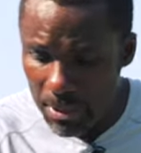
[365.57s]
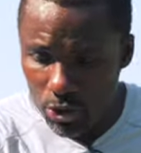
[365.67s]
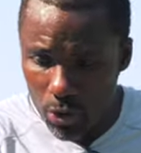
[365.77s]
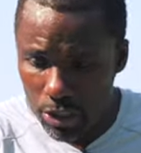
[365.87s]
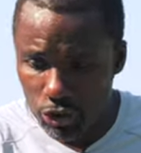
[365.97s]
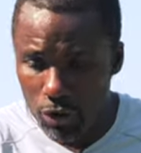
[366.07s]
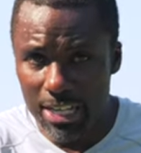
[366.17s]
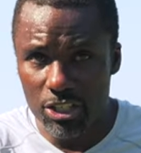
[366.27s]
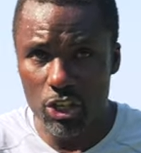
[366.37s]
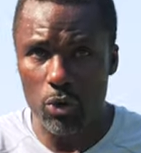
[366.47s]
into our
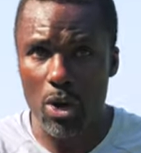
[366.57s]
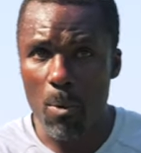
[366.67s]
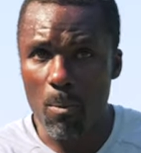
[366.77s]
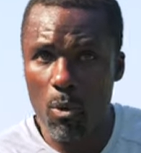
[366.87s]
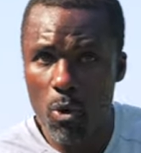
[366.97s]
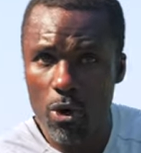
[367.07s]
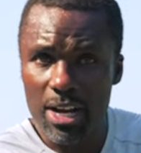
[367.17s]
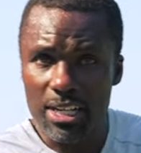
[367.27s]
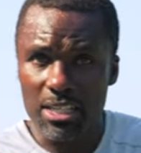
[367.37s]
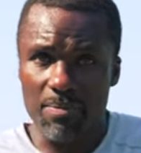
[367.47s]
strike zone more
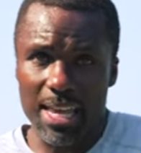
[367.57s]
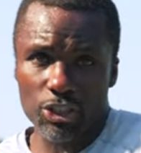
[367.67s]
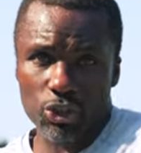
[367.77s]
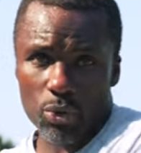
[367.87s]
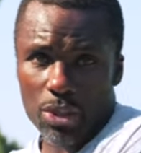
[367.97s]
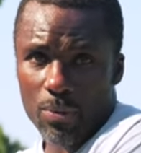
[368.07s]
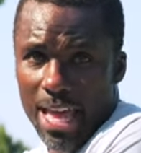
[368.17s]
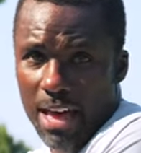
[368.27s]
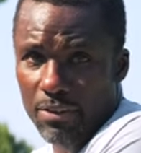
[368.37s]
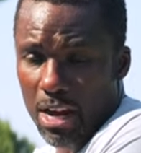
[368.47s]
to make sure that we
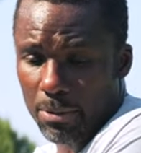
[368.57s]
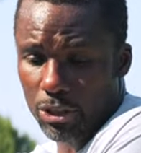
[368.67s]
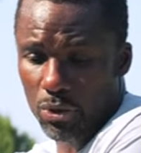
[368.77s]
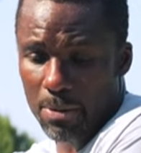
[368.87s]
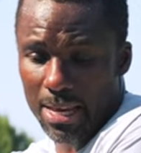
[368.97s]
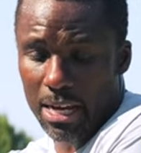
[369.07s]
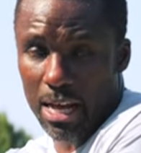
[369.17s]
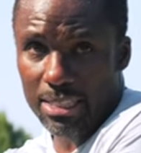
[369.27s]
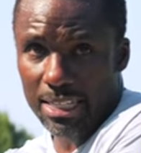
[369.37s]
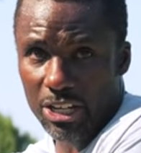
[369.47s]
have an opportunity to make
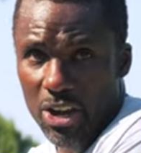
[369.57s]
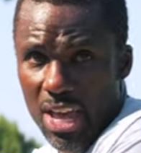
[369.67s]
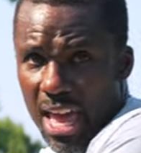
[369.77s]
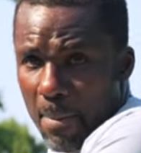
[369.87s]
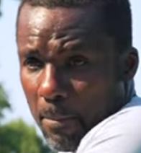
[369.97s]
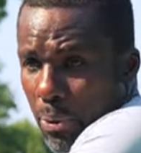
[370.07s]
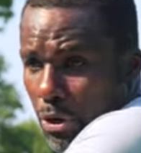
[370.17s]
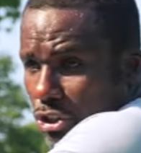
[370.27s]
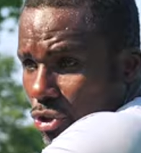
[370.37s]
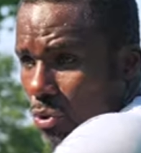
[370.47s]
contact here and
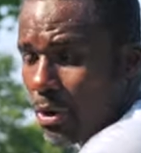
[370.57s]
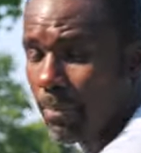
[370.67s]
push through